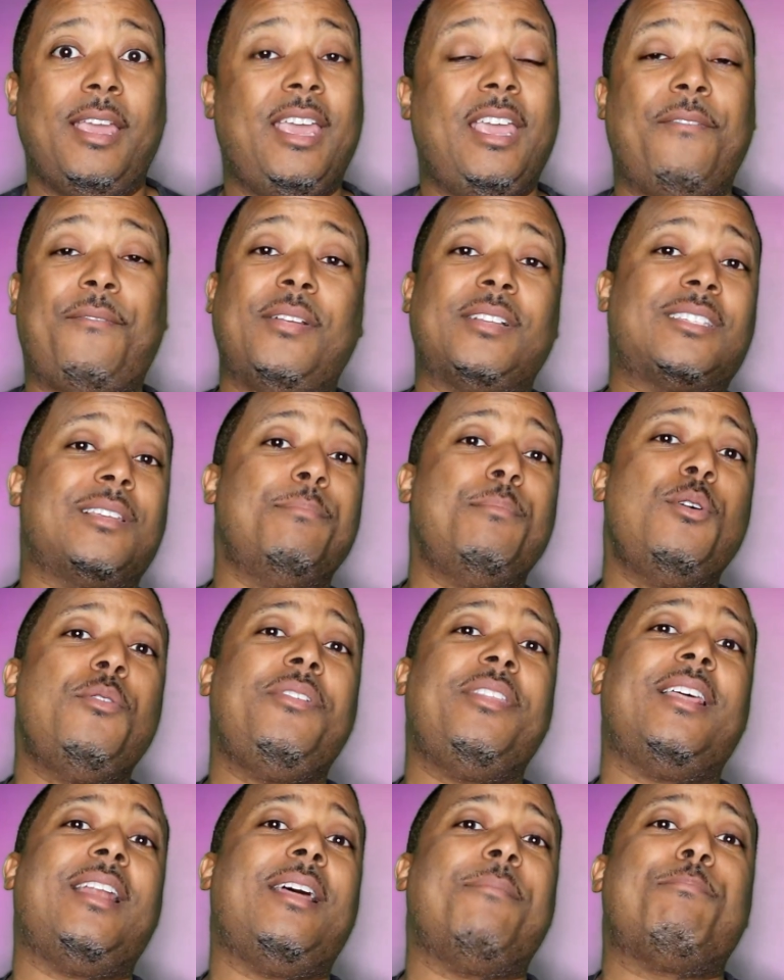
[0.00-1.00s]
If it's a
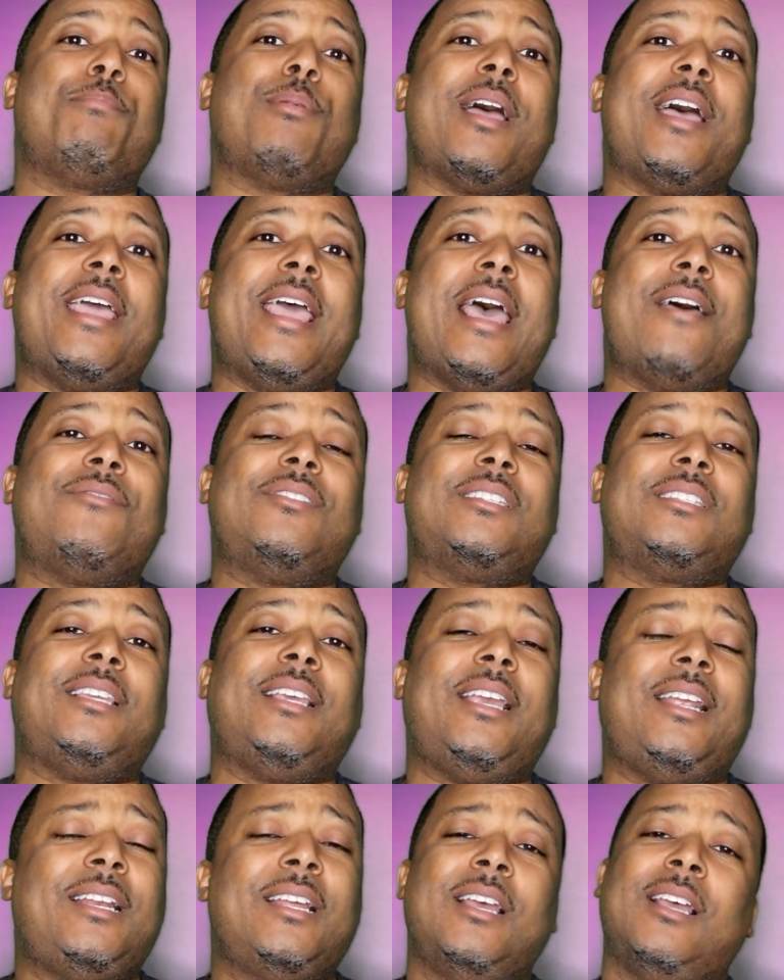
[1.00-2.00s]
movie that I probably haven't
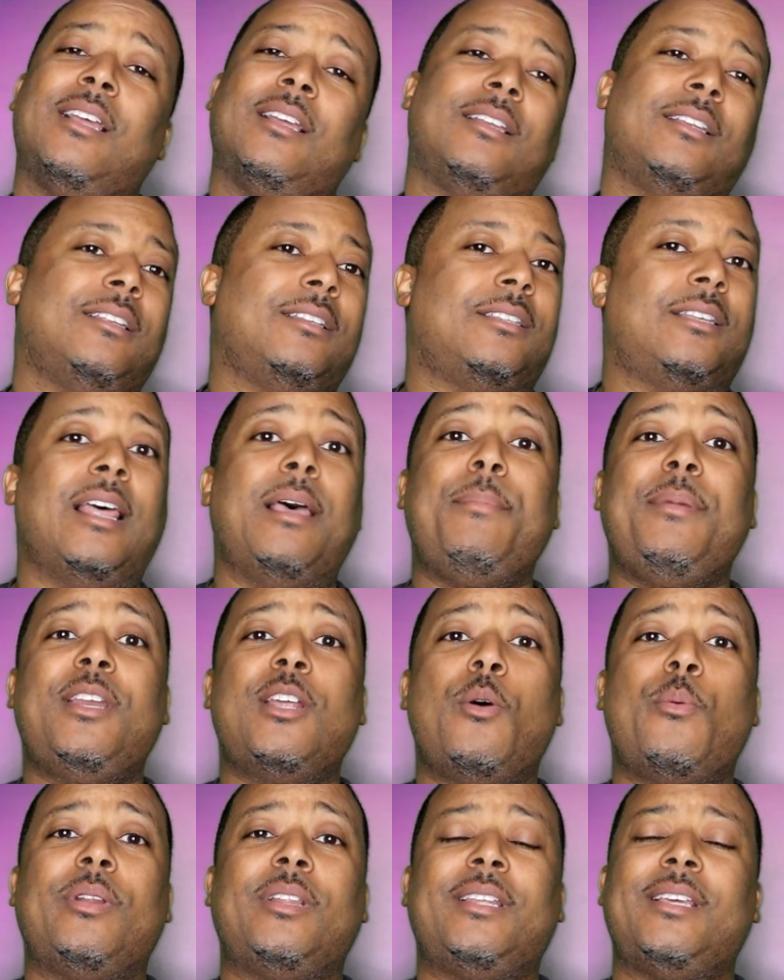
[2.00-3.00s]
seen, let me
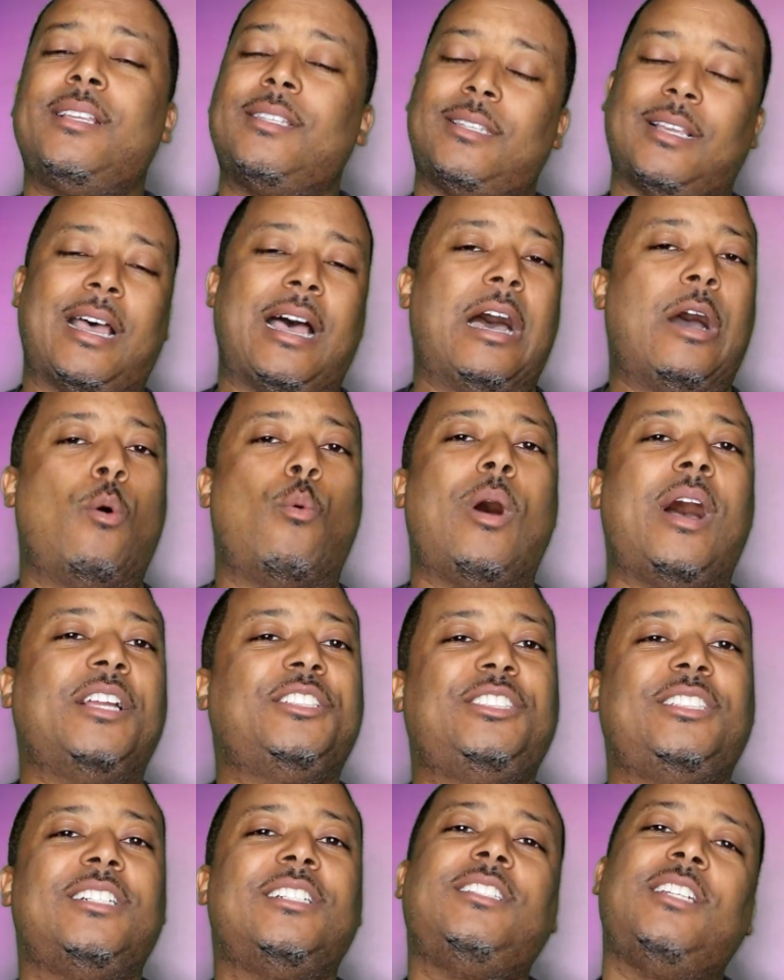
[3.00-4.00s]
know what it is. I'll
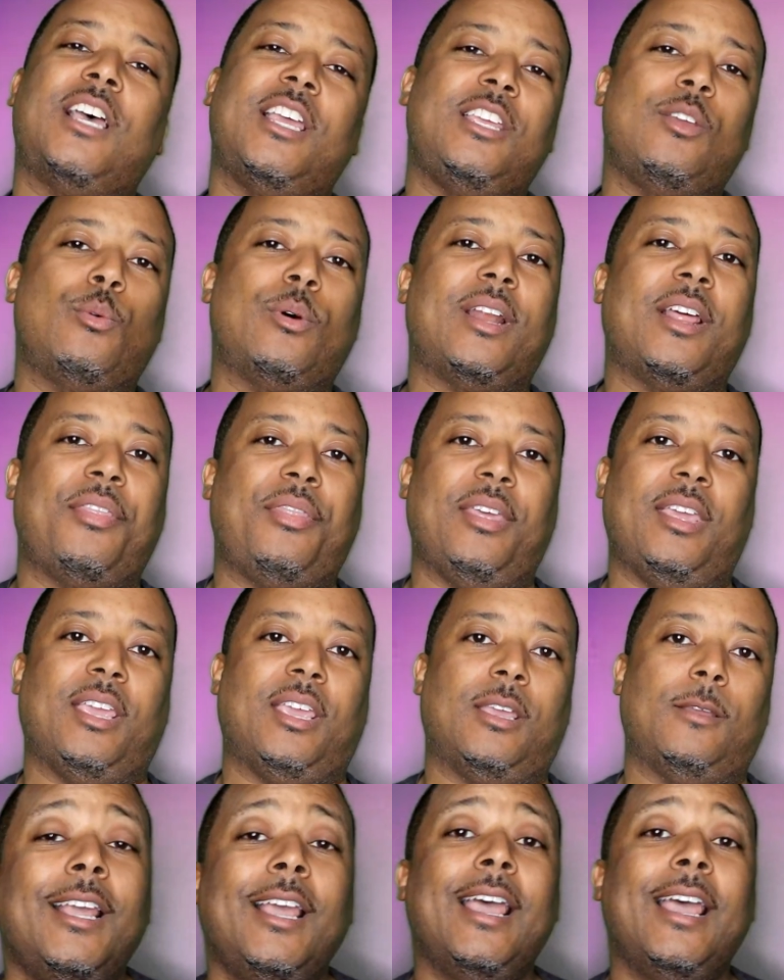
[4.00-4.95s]
watch it and tell you what I think.